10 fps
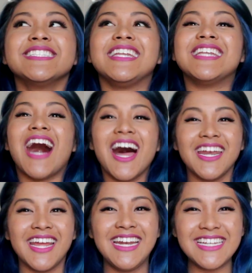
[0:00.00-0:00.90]
Not
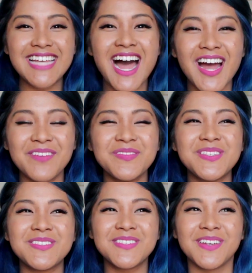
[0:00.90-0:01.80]
anytime
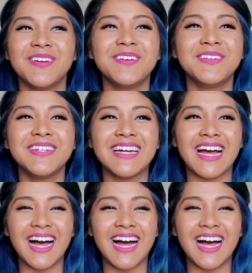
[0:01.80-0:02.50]
soon.